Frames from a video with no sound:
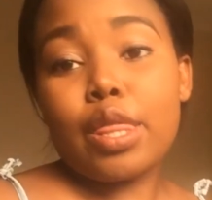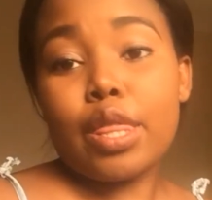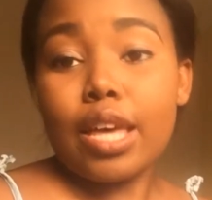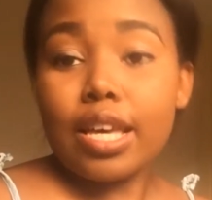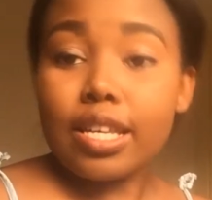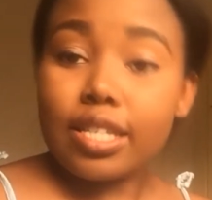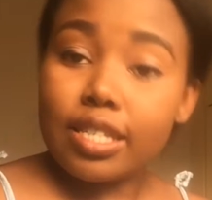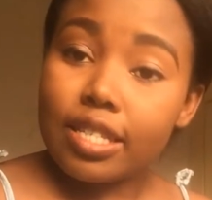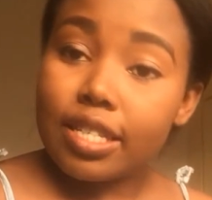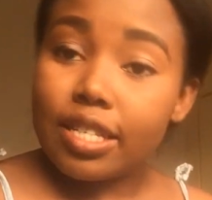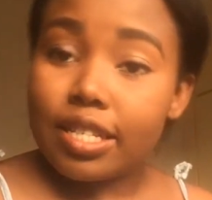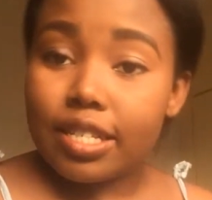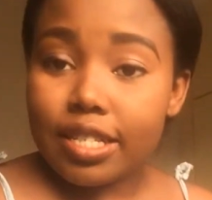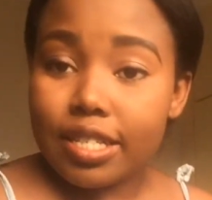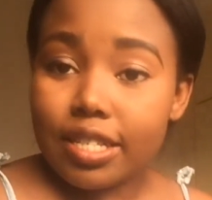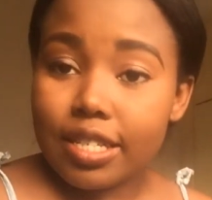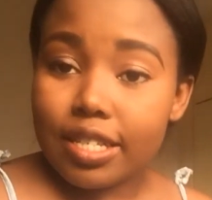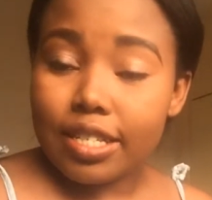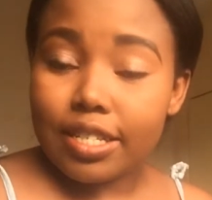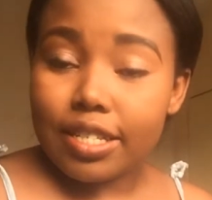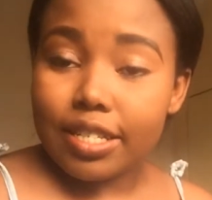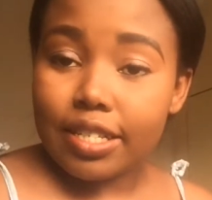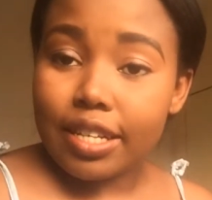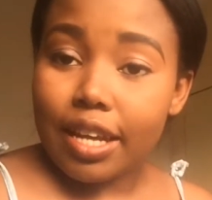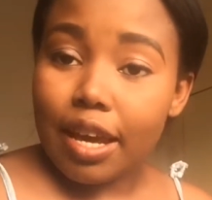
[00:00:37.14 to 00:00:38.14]
that's the
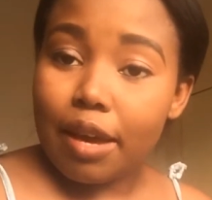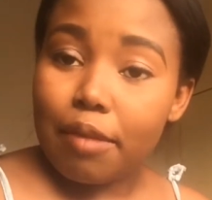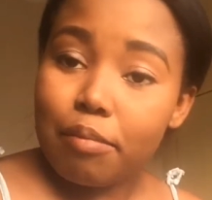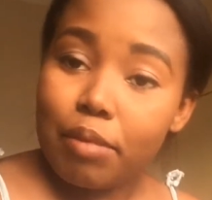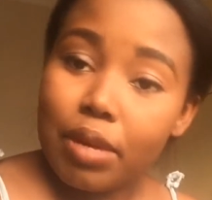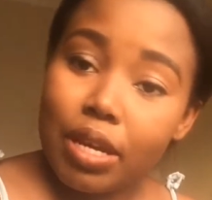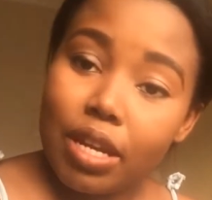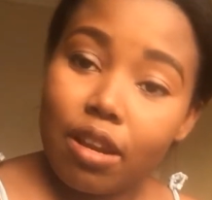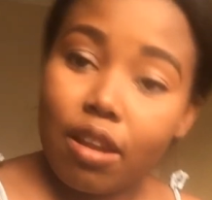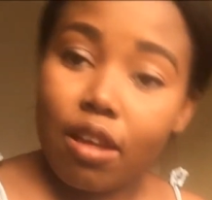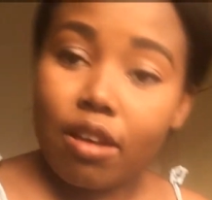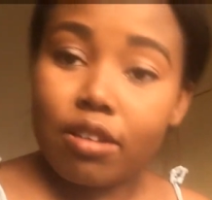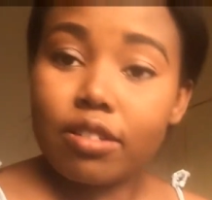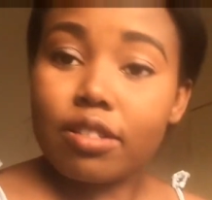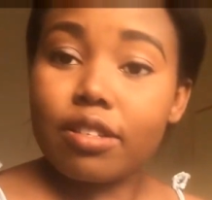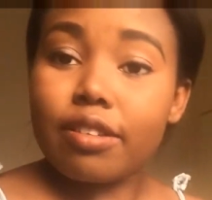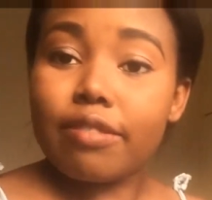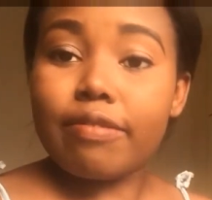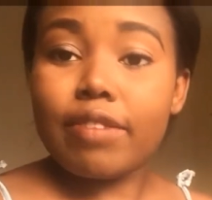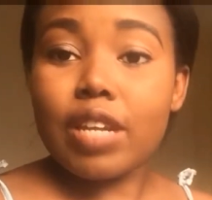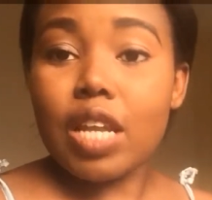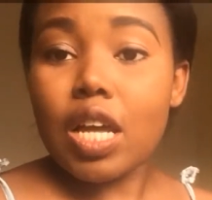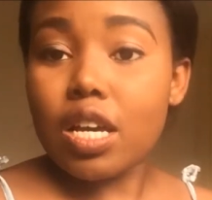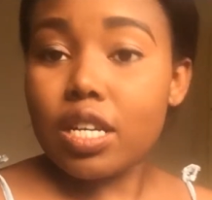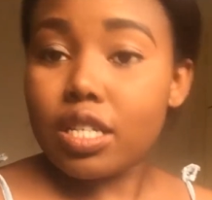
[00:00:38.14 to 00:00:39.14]
decision I made last
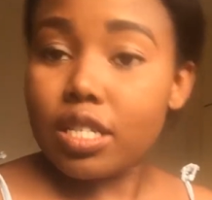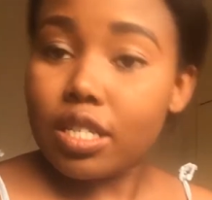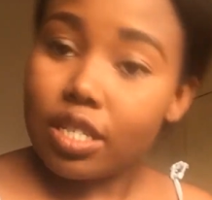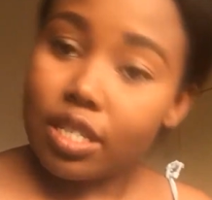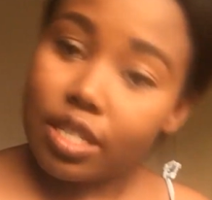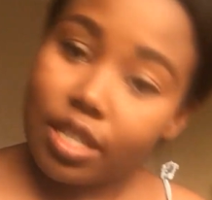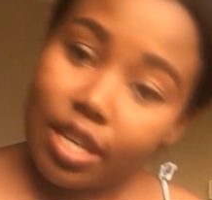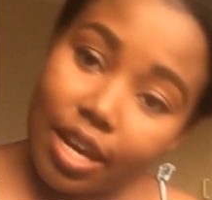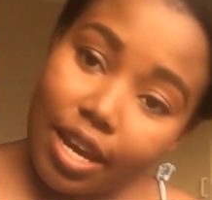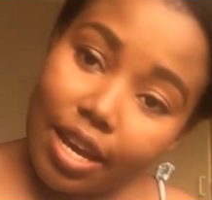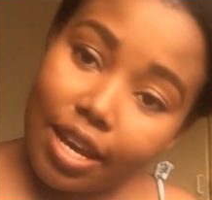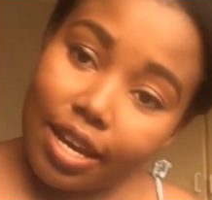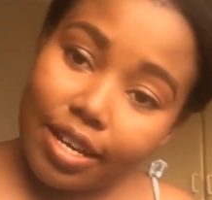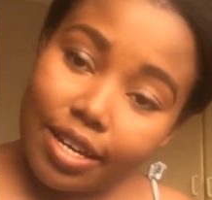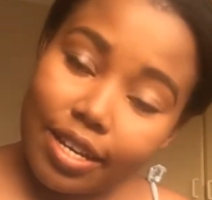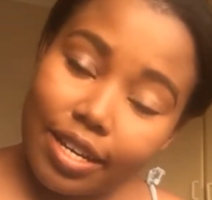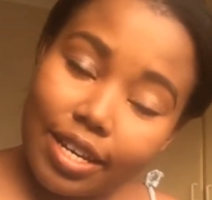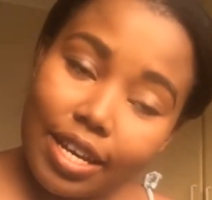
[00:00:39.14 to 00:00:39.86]
of last year